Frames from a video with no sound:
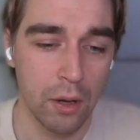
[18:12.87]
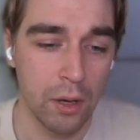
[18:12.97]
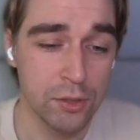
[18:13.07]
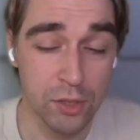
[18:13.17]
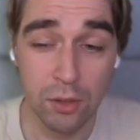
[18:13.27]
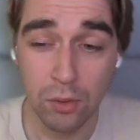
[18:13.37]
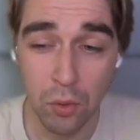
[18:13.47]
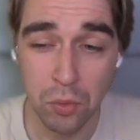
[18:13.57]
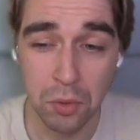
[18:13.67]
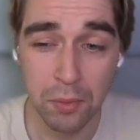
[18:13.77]
It's still
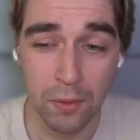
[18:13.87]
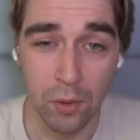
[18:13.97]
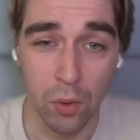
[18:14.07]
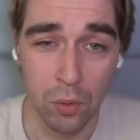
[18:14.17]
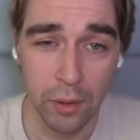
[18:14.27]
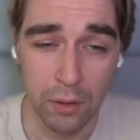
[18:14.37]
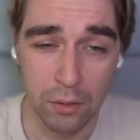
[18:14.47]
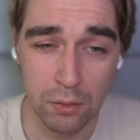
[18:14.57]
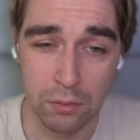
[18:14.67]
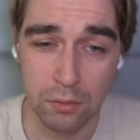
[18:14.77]
going to be the
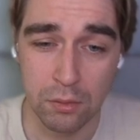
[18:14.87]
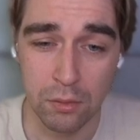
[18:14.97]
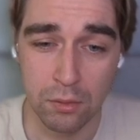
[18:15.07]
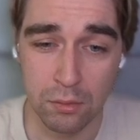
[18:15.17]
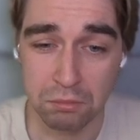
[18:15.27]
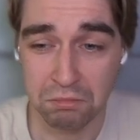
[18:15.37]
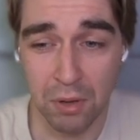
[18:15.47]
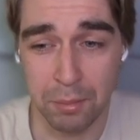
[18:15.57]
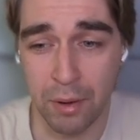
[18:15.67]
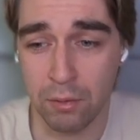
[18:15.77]
Golang.
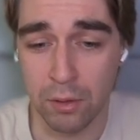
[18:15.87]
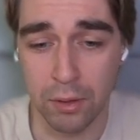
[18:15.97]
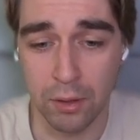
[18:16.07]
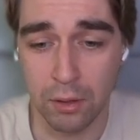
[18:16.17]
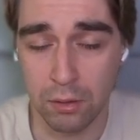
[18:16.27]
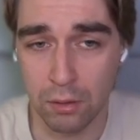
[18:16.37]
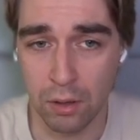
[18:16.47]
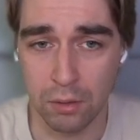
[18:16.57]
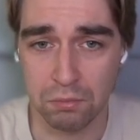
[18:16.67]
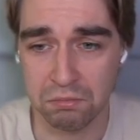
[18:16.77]
Apparently,
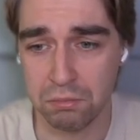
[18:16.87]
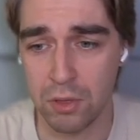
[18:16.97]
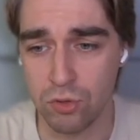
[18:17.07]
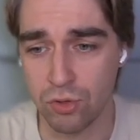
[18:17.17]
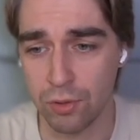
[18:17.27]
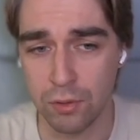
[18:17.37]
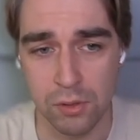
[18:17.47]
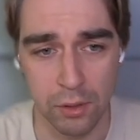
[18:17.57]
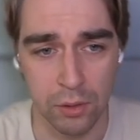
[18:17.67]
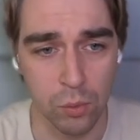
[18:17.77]
I enjoy
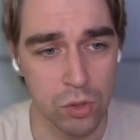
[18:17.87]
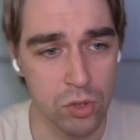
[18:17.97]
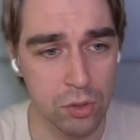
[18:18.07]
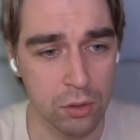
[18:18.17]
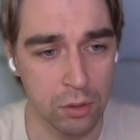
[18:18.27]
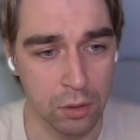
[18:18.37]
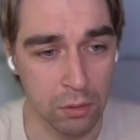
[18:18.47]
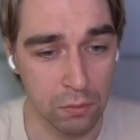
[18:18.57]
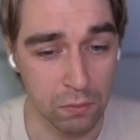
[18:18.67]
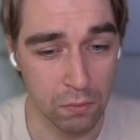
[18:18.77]
this language
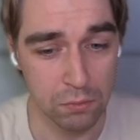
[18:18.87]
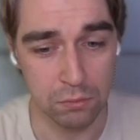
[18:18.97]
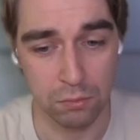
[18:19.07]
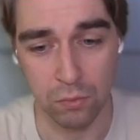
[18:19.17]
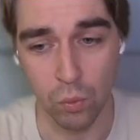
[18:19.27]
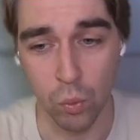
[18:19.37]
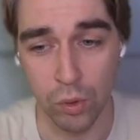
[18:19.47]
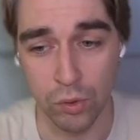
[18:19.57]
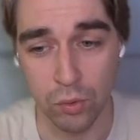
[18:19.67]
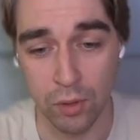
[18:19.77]
and
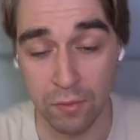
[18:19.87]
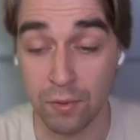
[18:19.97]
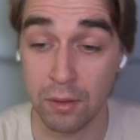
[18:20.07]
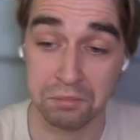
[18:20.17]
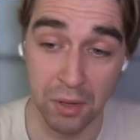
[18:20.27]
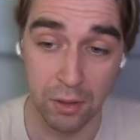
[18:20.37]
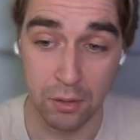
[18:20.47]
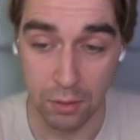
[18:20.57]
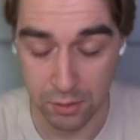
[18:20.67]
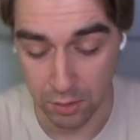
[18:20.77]
want to dive. And
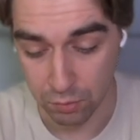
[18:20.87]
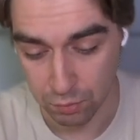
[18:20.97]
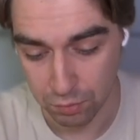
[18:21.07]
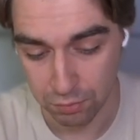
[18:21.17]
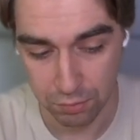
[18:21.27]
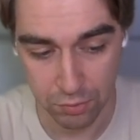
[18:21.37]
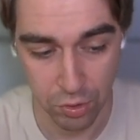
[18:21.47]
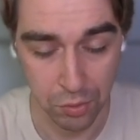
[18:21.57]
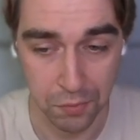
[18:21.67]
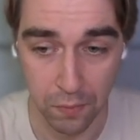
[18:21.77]
again, as I
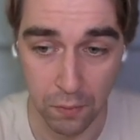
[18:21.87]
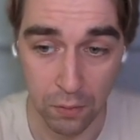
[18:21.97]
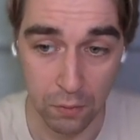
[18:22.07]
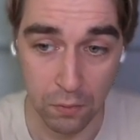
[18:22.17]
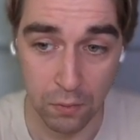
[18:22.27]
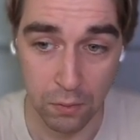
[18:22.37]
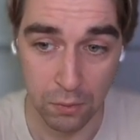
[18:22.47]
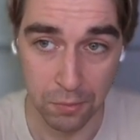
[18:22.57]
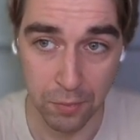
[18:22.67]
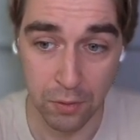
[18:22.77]
told in
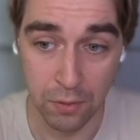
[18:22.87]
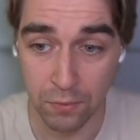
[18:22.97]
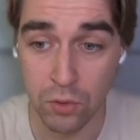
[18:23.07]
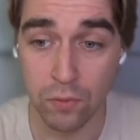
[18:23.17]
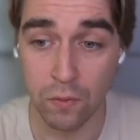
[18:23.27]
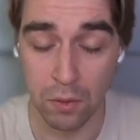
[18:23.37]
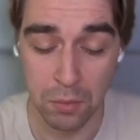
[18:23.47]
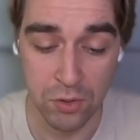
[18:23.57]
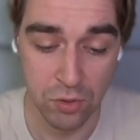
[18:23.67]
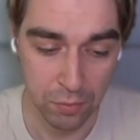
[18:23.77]
the video that I
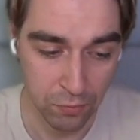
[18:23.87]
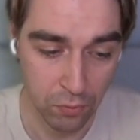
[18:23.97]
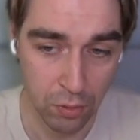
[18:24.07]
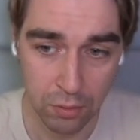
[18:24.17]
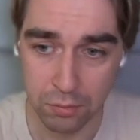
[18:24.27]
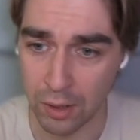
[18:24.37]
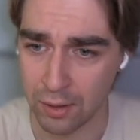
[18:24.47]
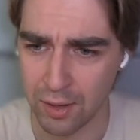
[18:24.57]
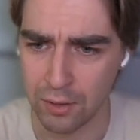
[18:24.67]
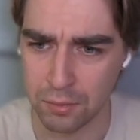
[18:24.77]
mentioned before, I
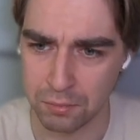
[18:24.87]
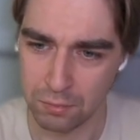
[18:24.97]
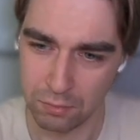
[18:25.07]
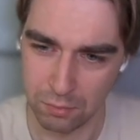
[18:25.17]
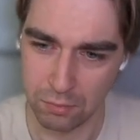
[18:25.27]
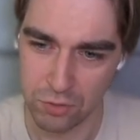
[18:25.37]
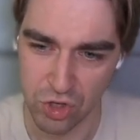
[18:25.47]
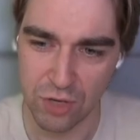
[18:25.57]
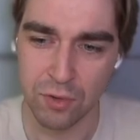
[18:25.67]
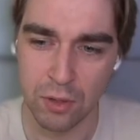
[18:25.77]
kind of
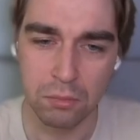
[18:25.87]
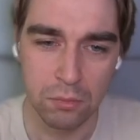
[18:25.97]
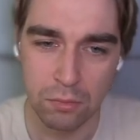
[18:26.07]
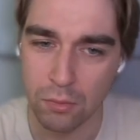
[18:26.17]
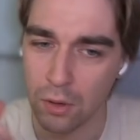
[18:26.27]
shifting